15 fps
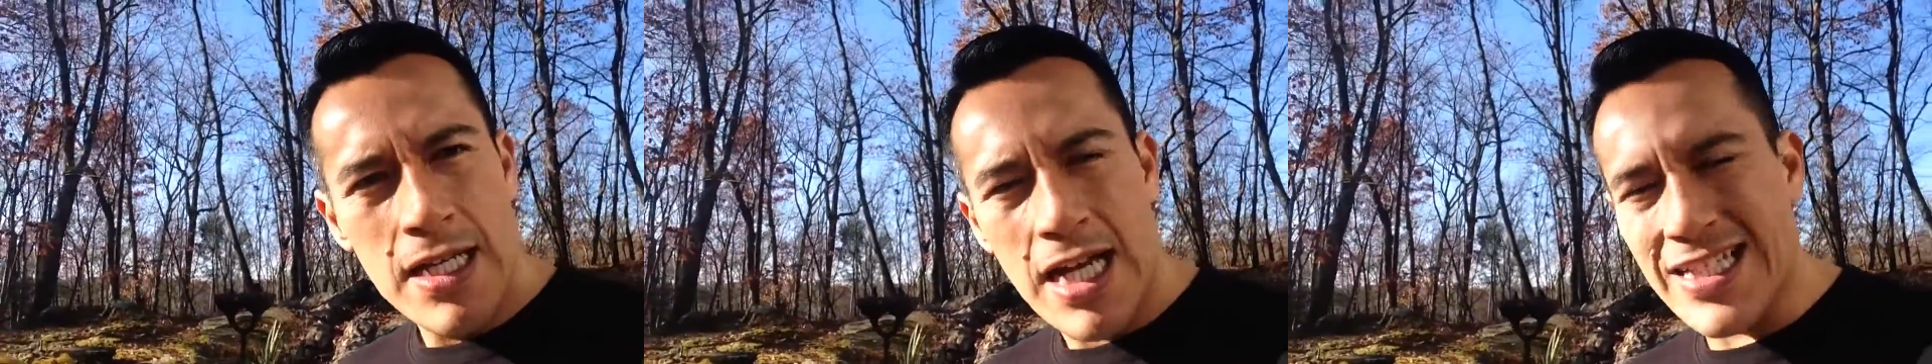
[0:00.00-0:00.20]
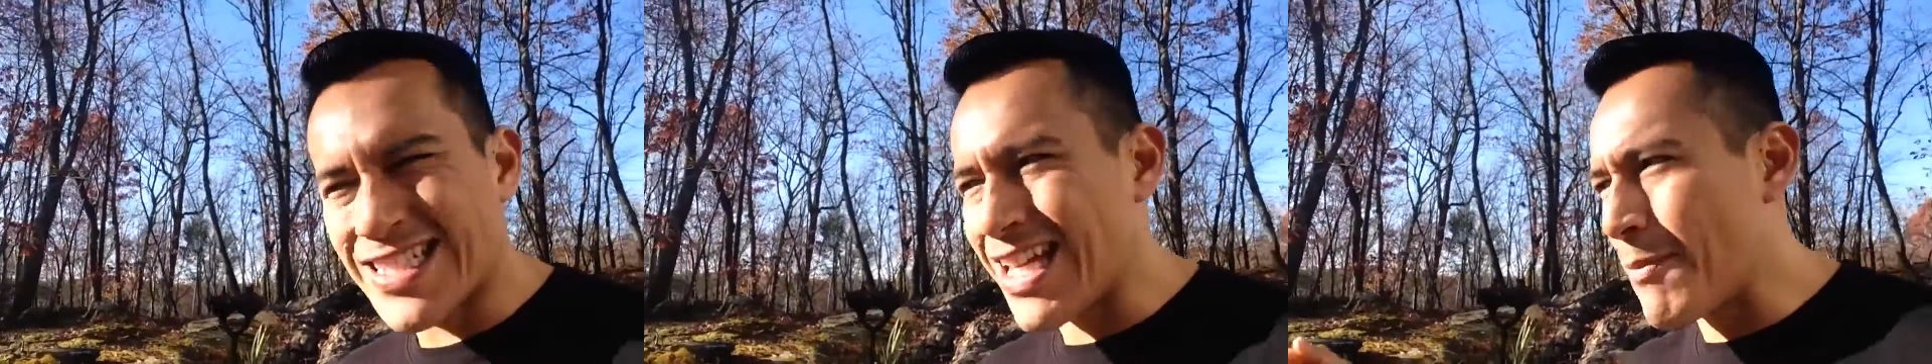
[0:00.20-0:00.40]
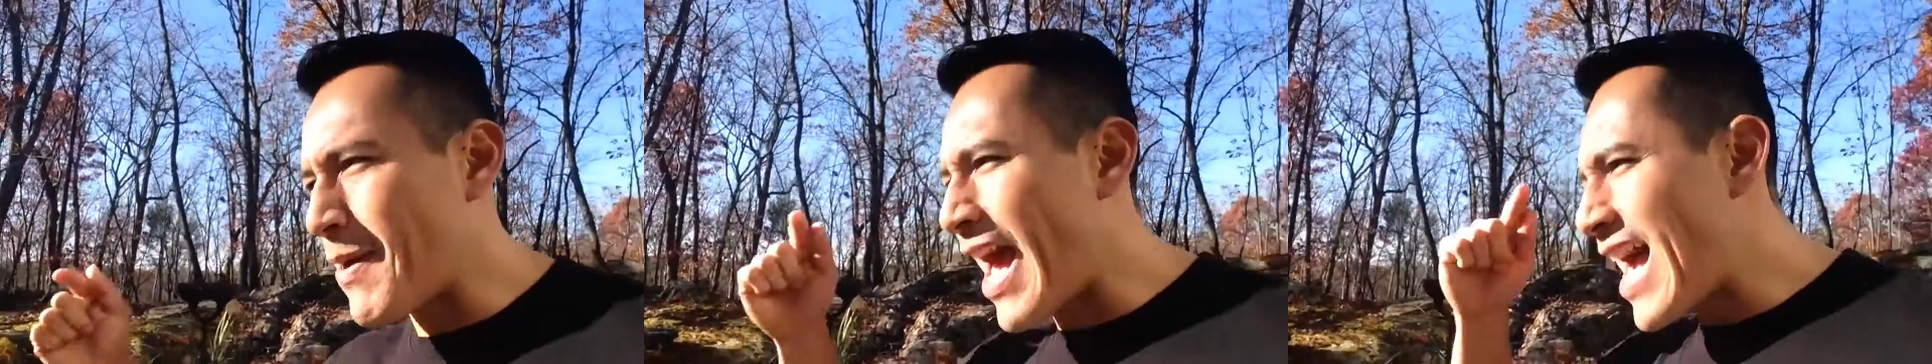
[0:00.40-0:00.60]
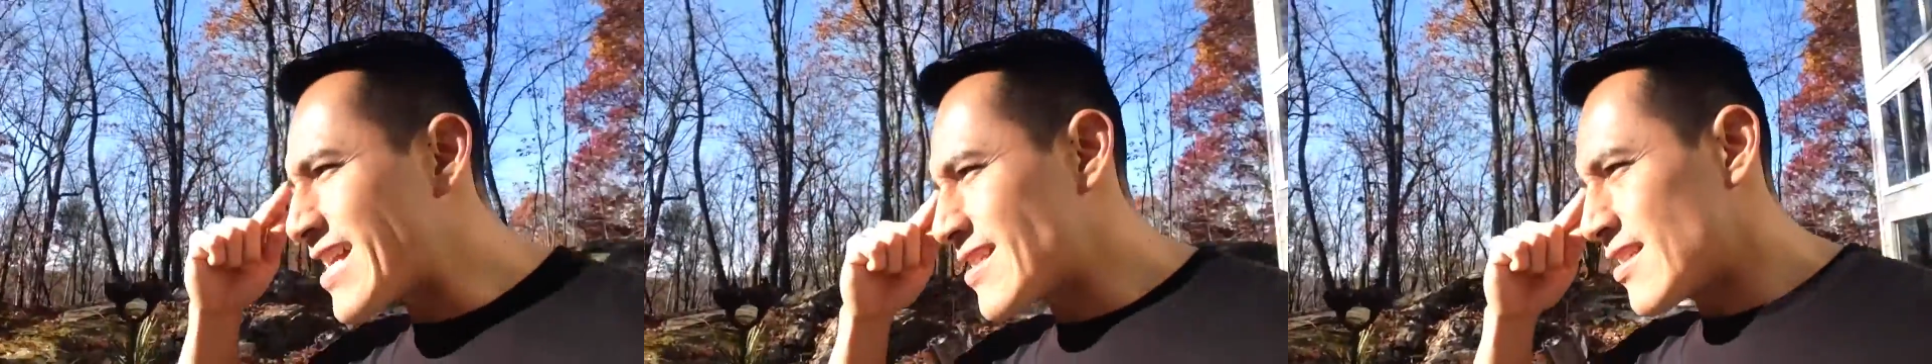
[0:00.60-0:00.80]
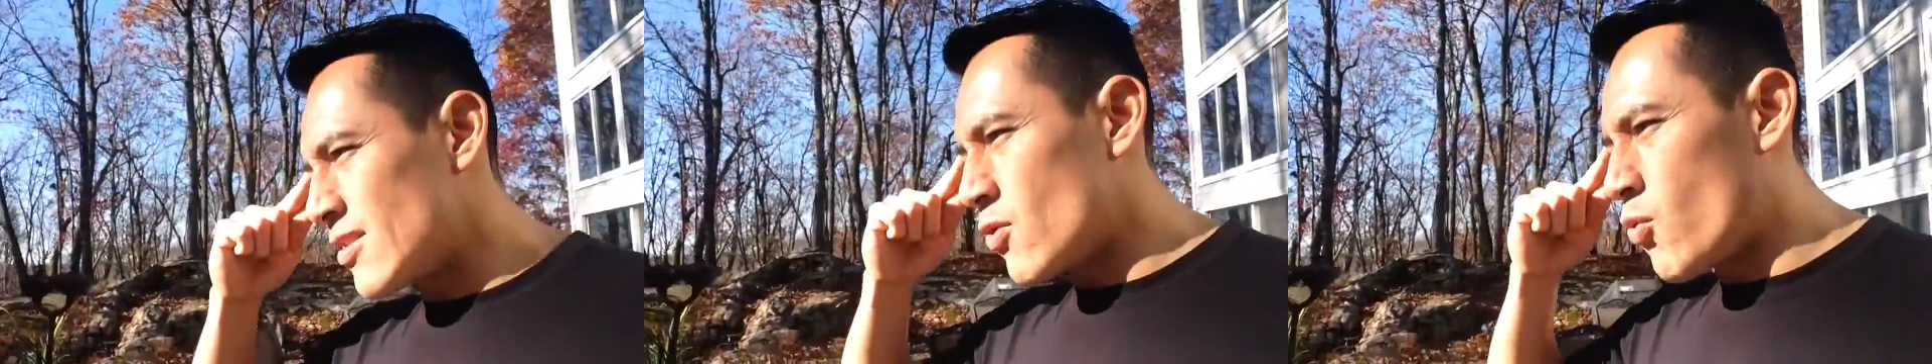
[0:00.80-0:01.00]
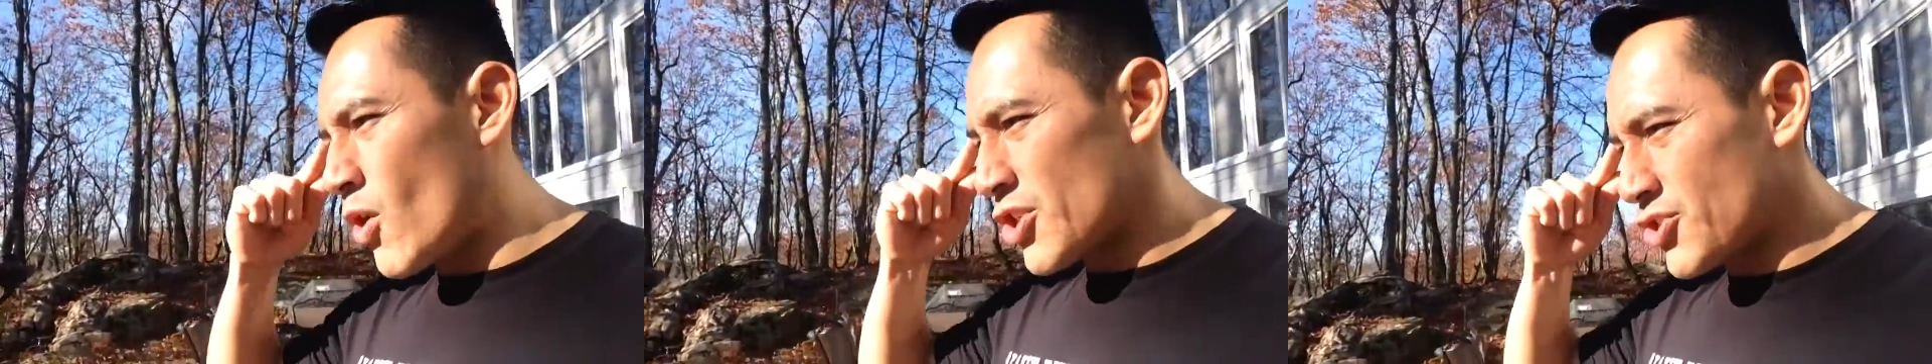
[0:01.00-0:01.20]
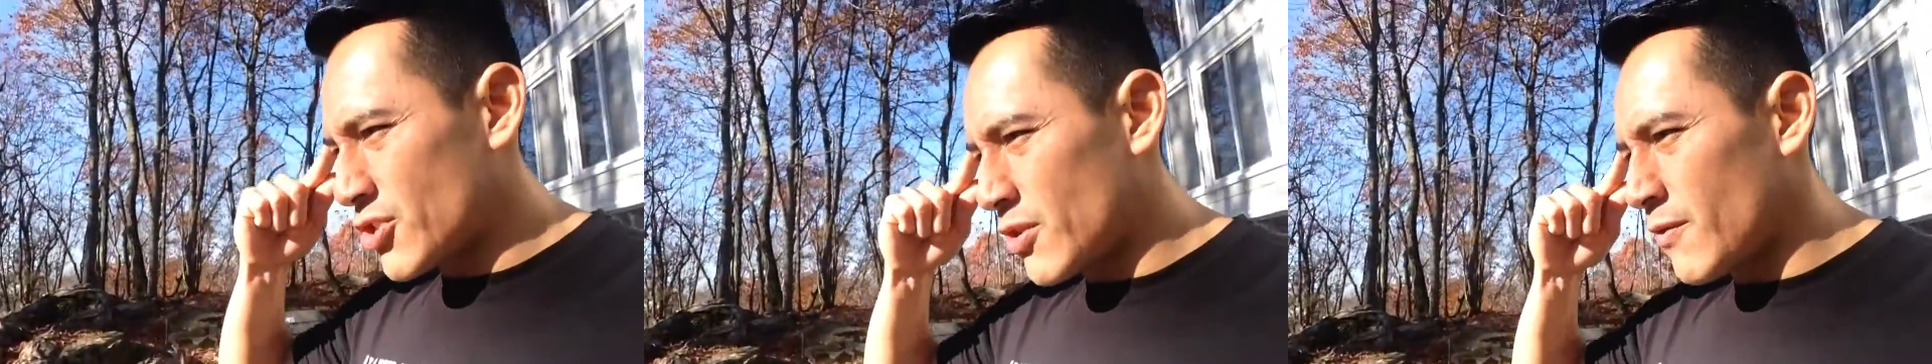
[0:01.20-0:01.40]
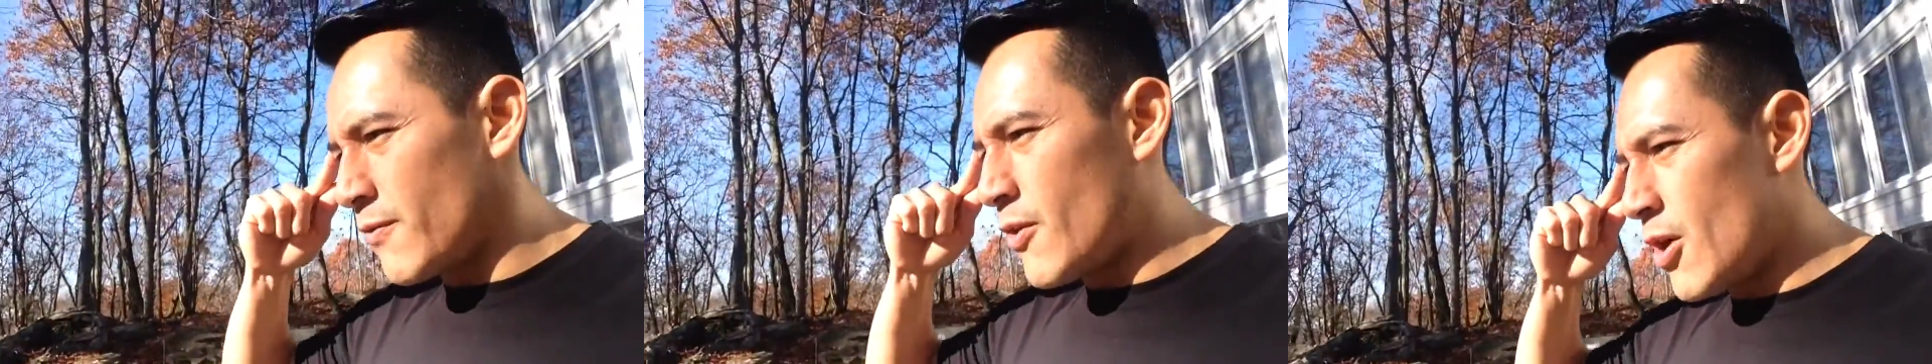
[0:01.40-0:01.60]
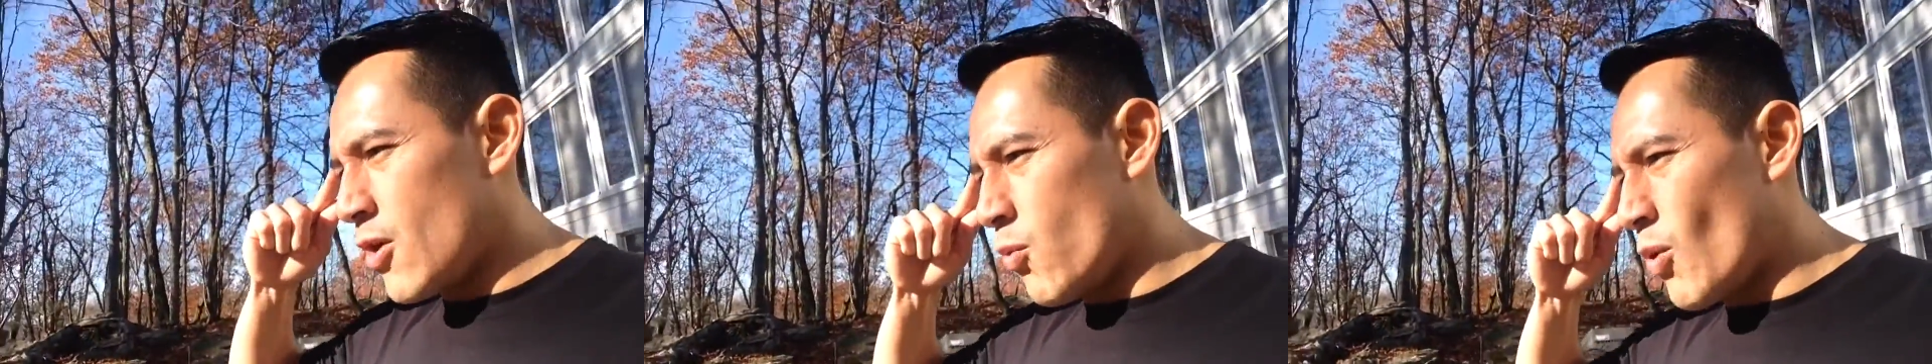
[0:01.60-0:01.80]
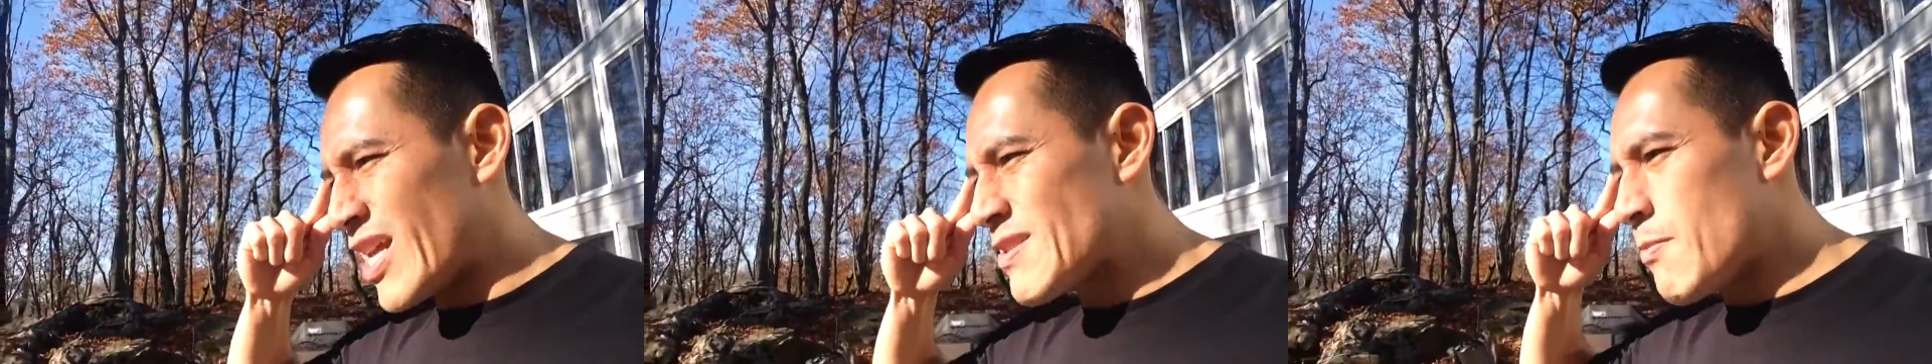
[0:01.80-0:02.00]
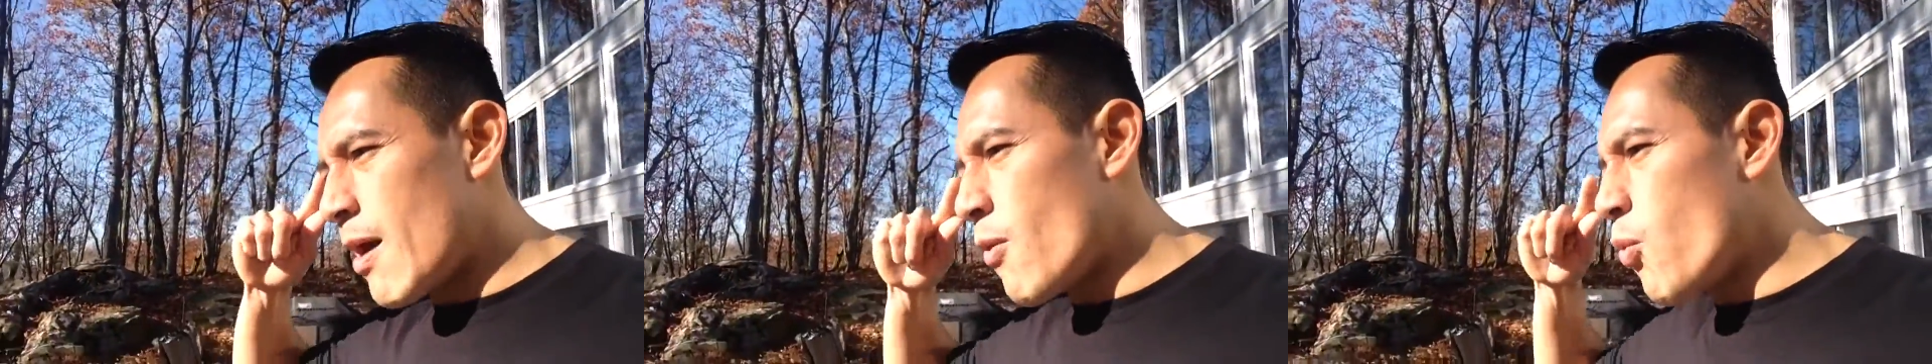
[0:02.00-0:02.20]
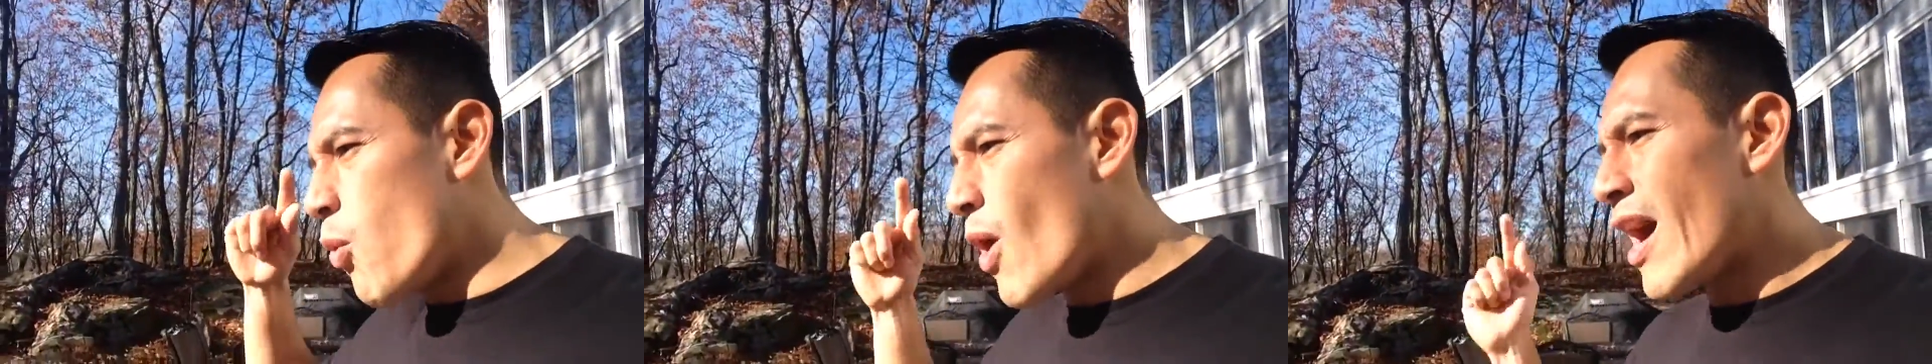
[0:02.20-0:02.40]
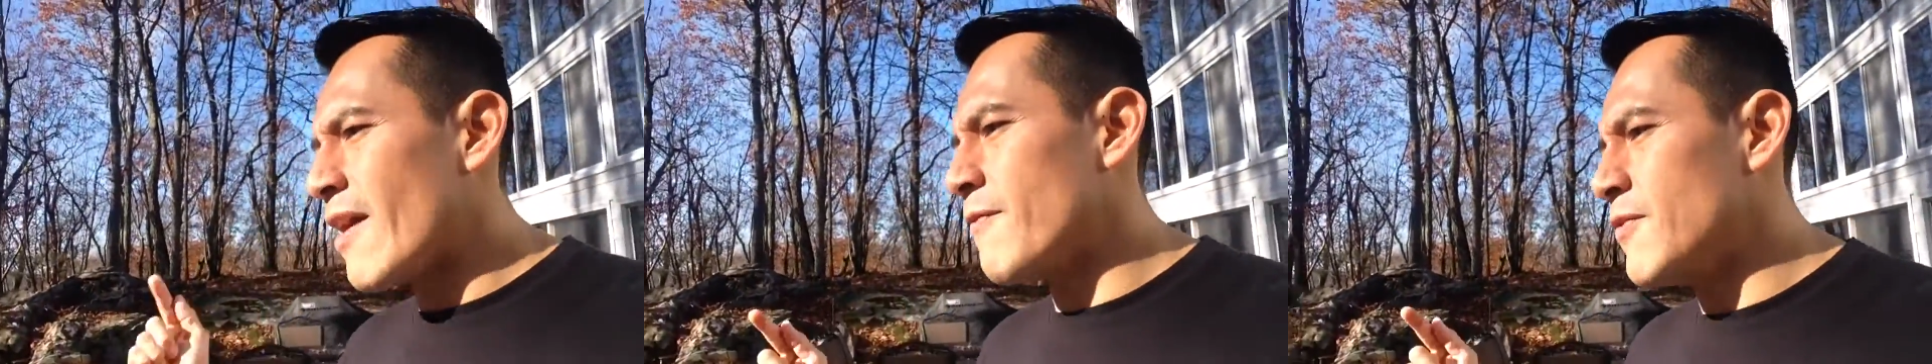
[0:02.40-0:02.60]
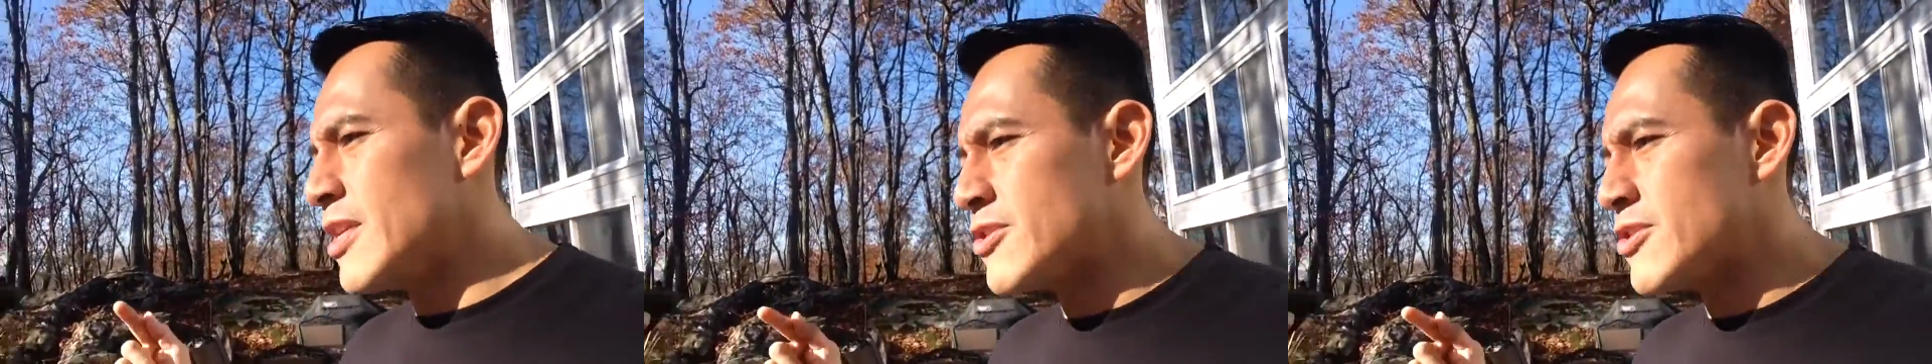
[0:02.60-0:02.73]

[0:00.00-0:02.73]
I stopped asking the question of what does my wife